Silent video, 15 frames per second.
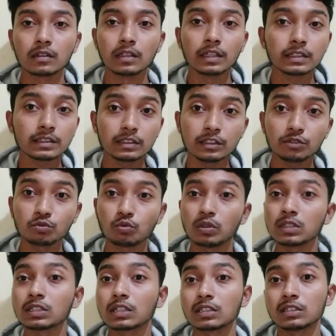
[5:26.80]
there is this
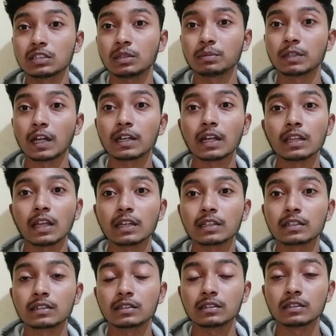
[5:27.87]
one concept that i
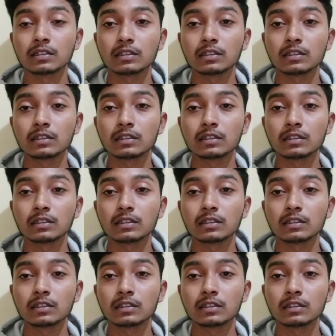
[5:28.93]
like